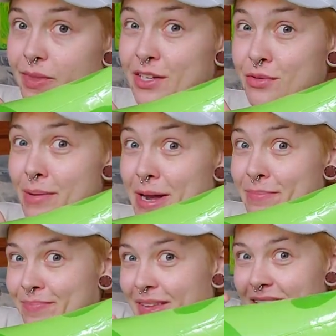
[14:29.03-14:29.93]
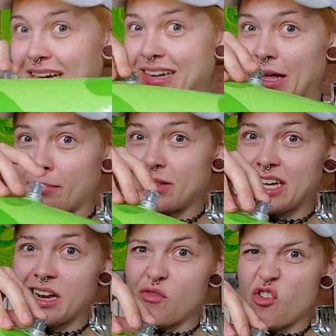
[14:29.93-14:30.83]
That's what I mean. I gotta like
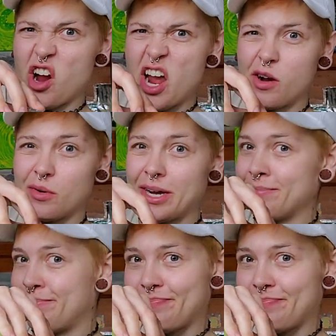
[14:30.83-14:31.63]
plug it right away.